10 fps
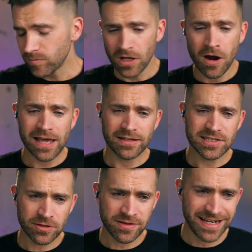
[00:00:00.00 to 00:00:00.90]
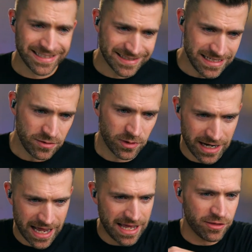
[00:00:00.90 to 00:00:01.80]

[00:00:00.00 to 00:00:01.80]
All right, let's go to the next scene where I